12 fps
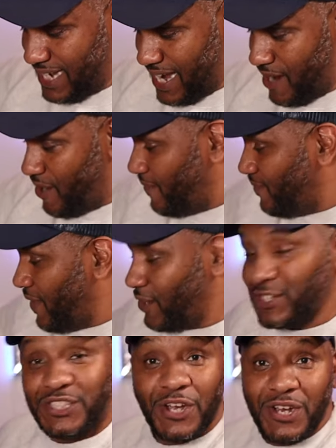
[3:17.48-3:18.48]
out. I
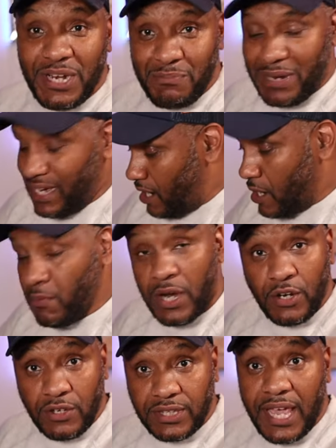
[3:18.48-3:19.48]
will show you in a minute. Oh my
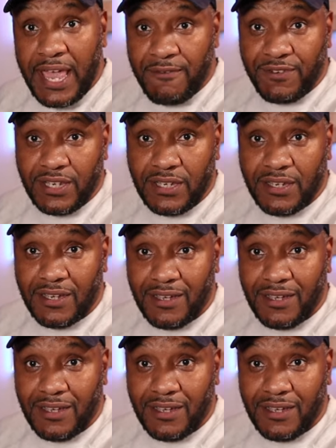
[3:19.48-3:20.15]
God, they're heavy.